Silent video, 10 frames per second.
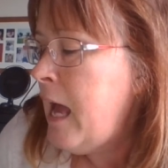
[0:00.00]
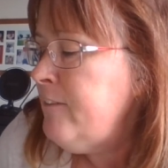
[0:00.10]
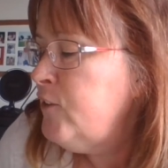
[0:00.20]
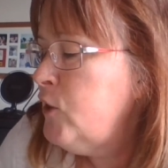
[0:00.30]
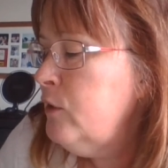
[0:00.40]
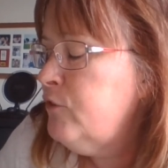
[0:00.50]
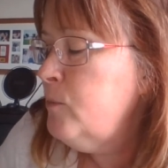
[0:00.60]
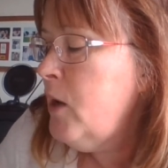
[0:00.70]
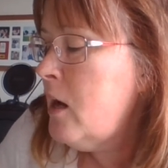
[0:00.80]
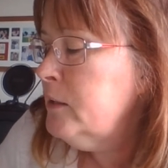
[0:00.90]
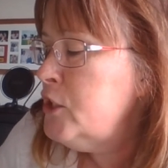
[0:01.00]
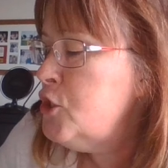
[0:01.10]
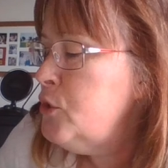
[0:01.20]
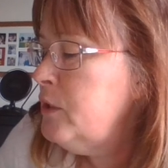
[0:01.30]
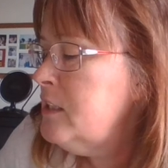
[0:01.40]
I've heard from college
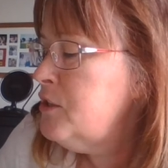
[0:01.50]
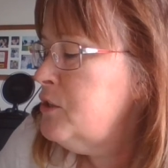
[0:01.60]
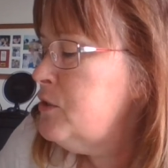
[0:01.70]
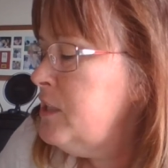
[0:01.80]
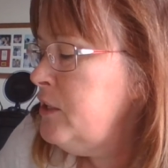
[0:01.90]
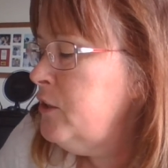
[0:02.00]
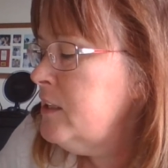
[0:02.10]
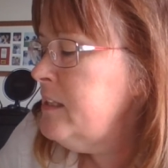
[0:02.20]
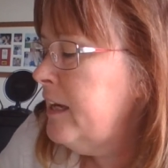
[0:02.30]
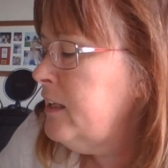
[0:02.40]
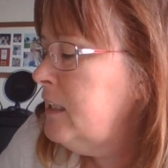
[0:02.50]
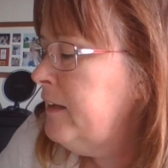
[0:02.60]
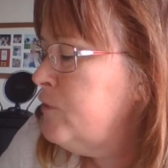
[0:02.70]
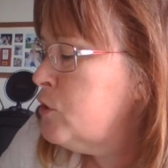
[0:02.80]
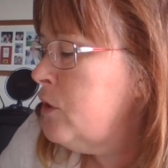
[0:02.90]
students to senior
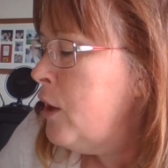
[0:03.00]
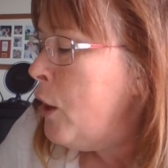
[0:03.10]
executives